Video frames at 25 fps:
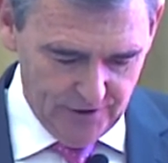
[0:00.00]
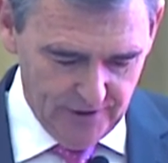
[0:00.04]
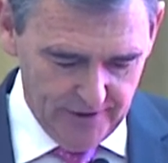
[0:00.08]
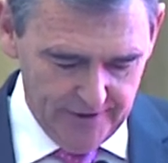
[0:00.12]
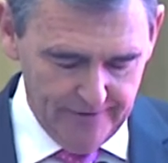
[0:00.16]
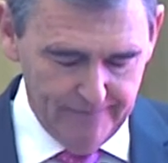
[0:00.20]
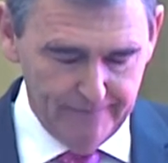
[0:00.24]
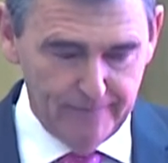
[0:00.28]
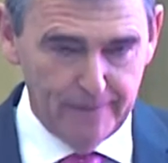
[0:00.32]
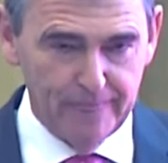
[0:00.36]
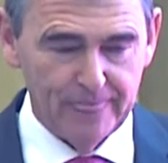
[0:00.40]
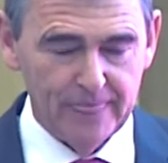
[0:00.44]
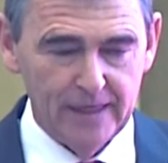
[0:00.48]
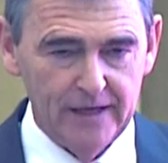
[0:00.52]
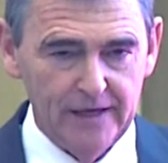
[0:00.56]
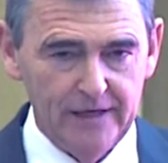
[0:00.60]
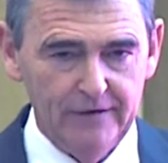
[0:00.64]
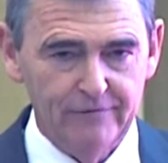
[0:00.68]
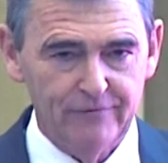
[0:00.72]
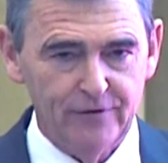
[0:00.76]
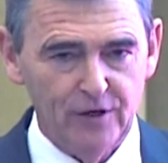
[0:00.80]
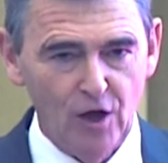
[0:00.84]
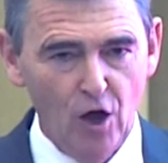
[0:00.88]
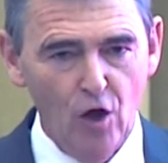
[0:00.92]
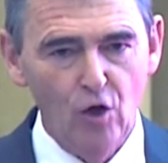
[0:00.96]
that
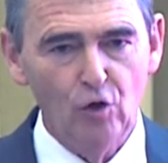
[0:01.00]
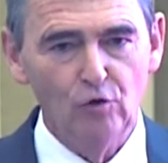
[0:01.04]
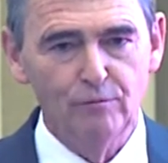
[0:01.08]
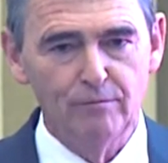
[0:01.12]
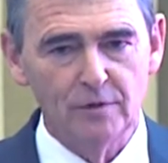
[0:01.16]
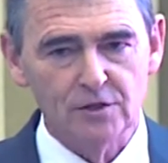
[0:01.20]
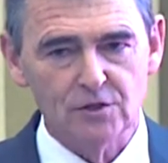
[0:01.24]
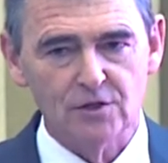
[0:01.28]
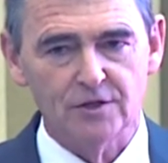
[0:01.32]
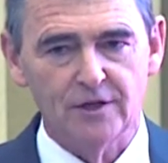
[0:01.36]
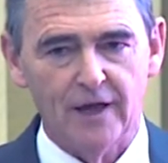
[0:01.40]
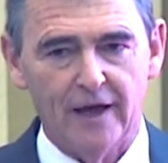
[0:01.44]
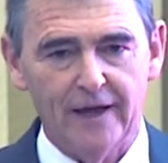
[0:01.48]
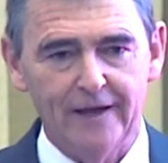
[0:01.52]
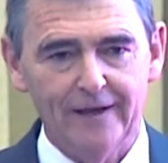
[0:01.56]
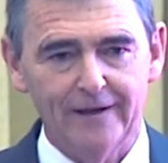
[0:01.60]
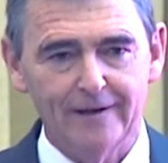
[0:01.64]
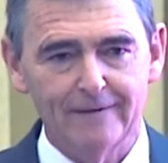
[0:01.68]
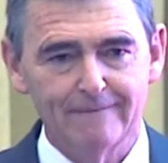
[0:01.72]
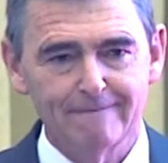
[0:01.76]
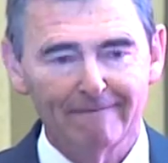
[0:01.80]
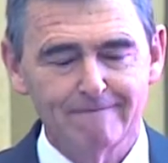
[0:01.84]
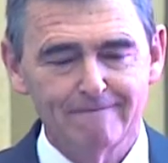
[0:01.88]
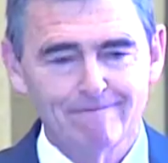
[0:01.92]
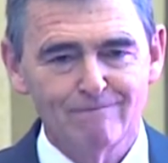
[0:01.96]
if the old mistake
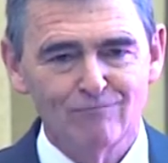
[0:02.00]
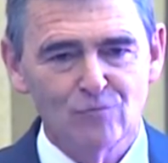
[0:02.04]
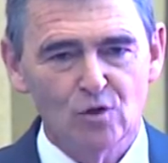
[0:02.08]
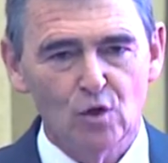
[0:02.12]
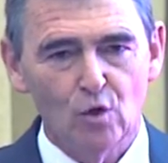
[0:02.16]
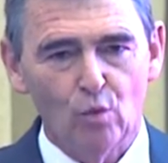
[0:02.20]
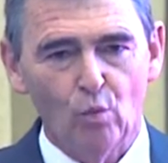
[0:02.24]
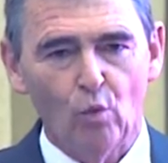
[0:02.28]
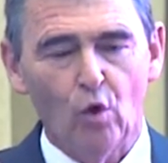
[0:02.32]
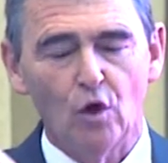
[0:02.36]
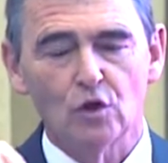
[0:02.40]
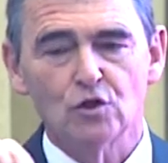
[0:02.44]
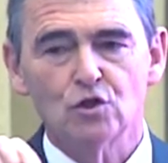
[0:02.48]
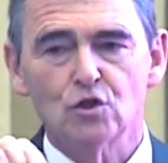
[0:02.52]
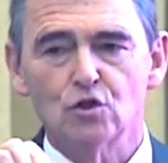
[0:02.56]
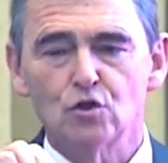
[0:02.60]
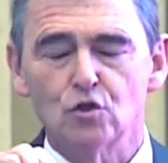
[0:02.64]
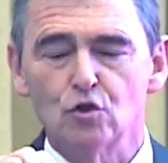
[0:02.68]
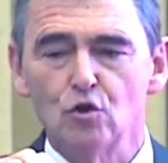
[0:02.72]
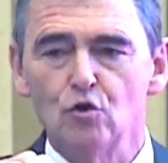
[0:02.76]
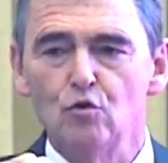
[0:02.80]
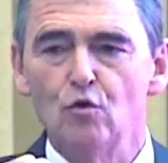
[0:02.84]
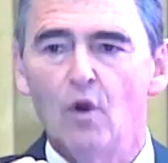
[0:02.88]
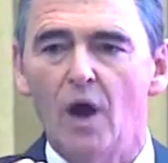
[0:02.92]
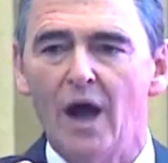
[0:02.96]
was
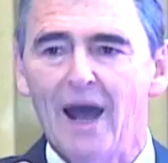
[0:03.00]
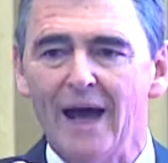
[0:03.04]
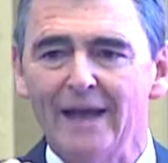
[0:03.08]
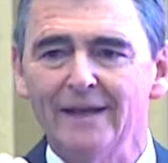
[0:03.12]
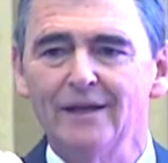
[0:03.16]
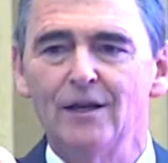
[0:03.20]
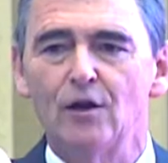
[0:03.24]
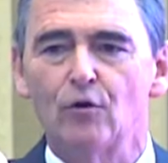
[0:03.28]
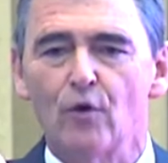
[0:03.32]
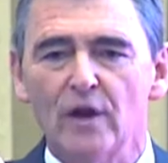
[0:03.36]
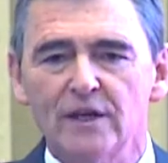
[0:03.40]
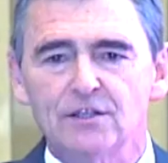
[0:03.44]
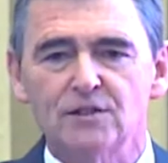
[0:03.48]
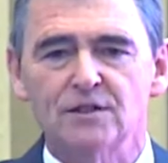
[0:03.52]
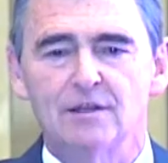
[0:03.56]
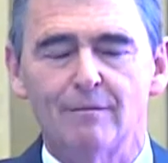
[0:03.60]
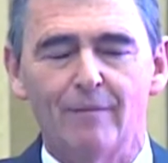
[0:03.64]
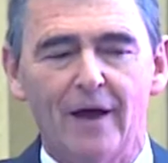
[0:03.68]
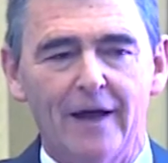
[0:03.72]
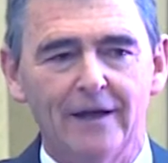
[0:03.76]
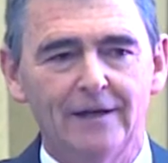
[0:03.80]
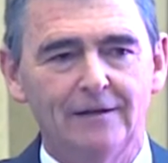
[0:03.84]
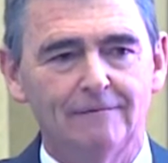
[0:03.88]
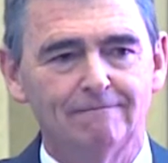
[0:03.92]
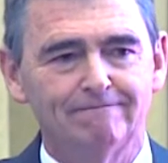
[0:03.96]
to
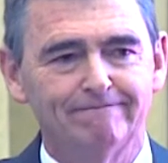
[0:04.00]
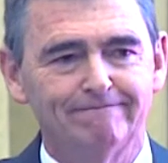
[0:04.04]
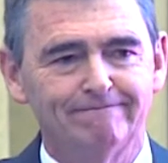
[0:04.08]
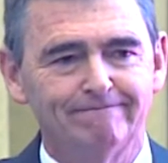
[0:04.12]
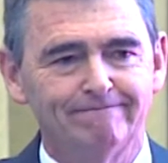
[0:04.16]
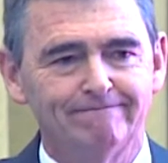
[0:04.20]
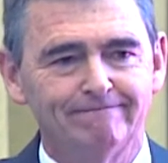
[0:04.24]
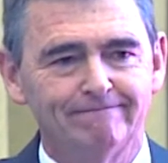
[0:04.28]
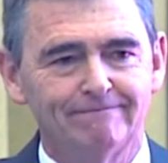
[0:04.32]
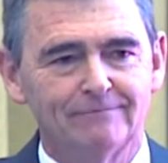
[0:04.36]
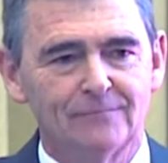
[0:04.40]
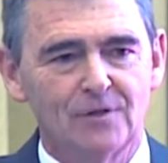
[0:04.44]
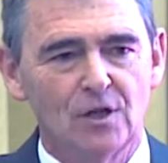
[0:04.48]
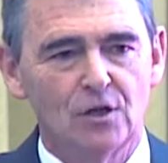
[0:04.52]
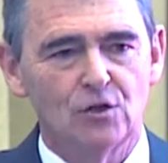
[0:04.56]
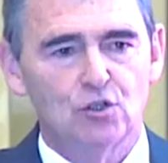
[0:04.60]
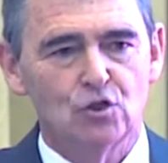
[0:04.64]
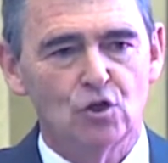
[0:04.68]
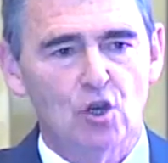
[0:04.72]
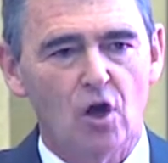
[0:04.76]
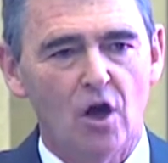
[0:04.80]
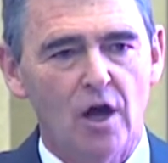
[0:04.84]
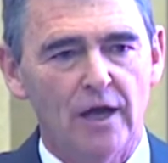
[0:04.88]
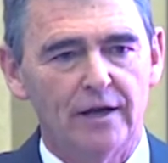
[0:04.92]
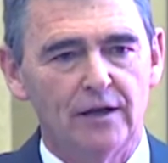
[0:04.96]
underestimate
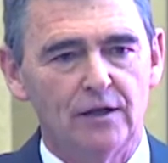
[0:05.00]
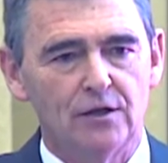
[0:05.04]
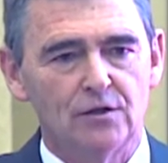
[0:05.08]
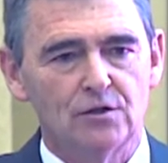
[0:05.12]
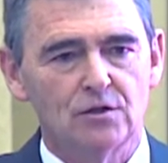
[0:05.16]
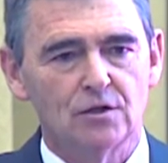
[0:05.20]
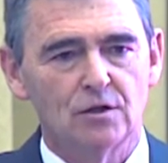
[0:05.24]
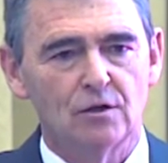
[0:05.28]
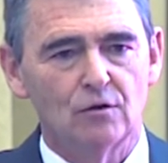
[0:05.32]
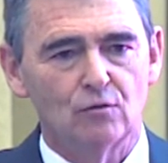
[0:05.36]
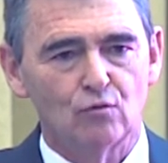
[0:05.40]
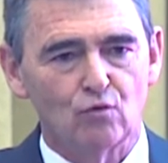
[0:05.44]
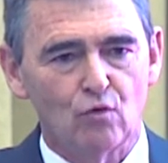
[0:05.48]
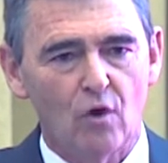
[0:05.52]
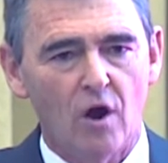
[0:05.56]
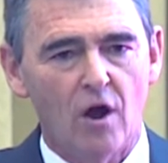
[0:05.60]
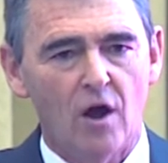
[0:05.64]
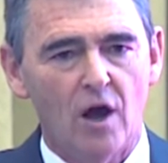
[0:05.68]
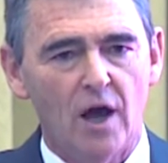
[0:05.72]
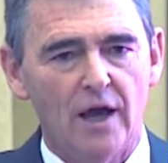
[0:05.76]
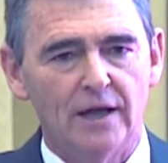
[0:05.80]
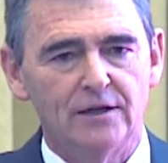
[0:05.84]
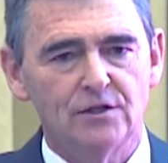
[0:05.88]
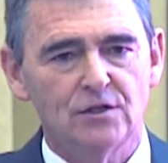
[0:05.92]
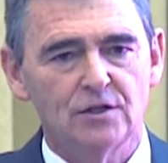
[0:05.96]
China's
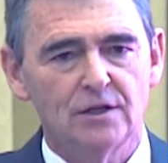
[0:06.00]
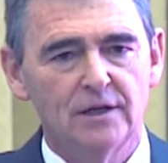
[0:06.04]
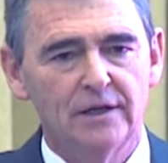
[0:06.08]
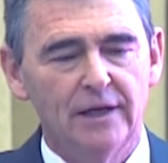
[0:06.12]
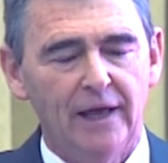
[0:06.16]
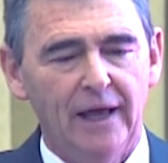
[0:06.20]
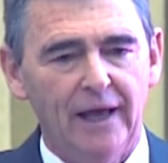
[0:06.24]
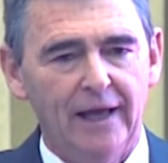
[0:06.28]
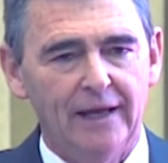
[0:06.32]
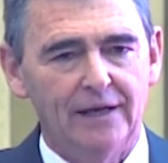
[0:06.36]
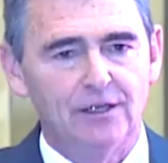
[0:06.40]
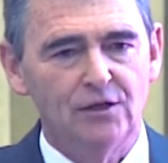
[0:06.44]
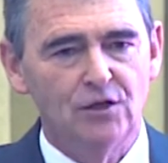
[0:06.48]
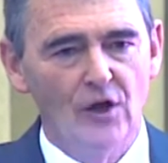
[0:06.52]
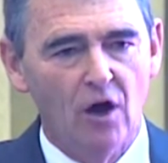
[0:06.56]
rise and